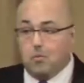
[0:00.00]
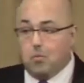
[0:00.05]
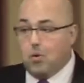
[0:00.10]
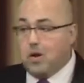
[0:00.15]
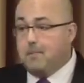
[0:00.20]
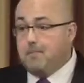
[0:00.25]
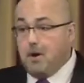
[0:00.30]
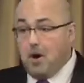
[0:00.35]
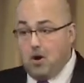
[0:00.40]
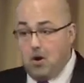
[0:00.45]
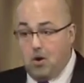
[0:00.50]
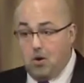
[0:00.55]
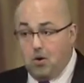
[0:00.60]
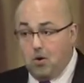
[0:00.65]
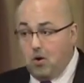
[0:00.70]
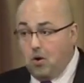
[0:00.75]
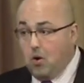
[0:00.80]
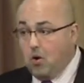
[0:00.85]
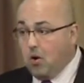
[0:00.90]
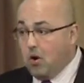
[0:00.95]

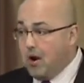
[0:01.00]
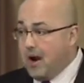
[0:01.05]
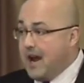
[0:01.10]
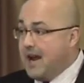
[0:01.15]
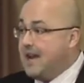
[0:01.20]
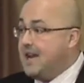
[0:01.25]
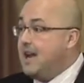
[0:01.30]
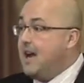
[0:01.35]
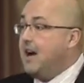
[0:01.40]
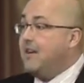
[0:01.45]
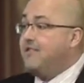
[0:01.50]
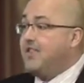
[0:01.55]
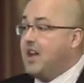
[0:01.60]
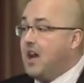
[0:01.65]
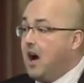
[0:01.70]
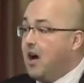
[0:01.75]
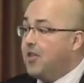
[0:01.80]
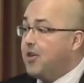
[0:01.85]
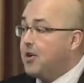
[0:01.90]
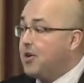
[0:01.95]
Weibo or any of
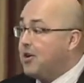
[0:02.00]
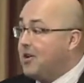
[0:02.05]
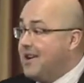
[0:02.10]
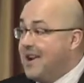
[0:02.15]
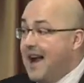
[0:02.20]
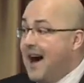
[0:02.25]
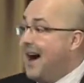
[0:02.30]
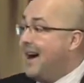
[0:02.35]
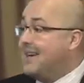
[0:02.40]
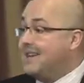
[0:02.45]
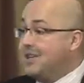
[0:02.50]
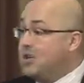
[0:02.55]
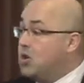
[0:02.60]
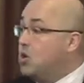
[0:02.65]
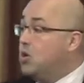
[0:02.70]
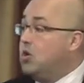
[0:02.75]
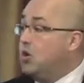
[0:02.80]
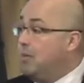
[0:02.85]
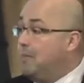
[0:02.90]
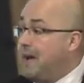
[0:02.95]
the other
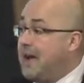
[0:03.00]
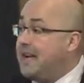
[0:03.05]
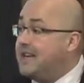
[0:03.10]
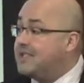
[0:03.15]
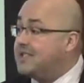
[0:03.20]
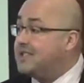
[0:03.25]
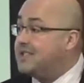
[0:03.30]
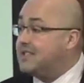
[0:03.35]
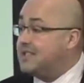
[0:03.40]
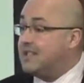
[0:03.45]
non-Google-based